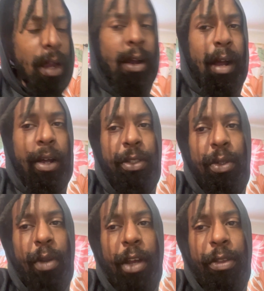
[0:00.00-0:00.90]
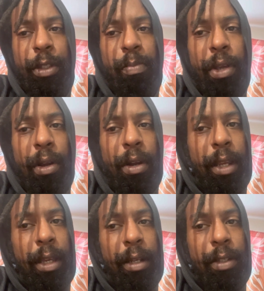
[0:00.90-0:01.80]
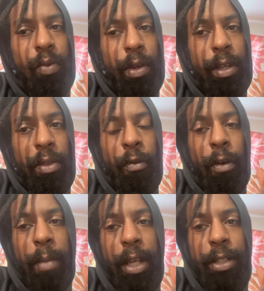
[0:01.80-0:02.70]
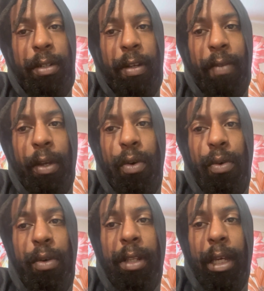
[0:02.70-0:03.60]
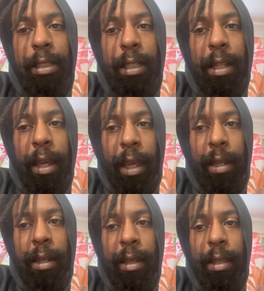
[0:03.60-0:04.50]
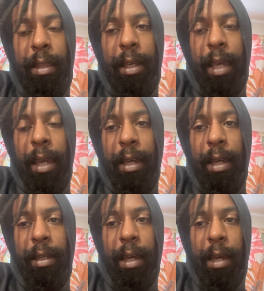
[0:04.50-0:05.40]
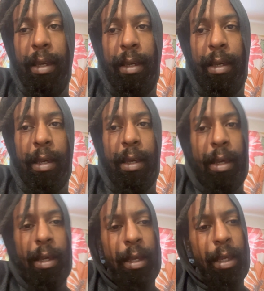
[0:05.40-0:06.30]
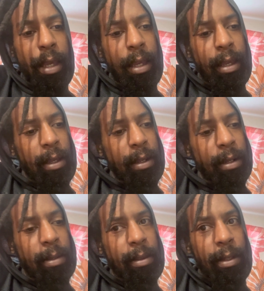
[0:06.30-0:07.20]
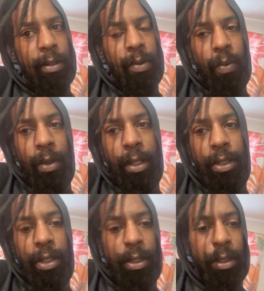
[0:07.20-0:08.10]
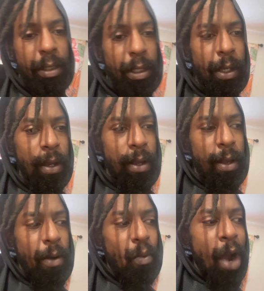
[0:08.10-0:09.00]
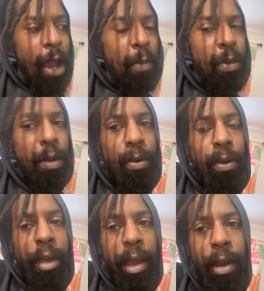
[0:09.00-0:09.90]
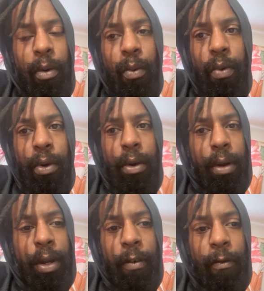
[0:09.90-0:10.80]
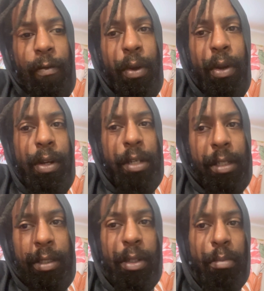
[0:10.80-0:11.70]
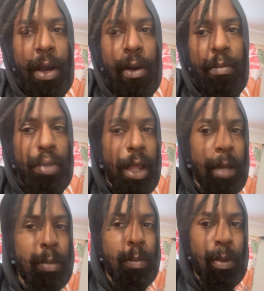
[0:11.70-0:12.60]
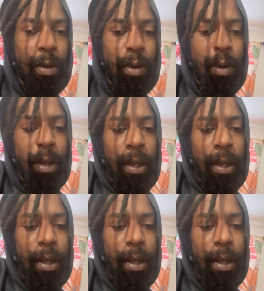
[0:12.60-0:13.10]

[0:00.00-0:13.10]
also throughout this period is where you get the formation of the Ku Klux Klan, the KKK. And these were really just white people that were furious about Black people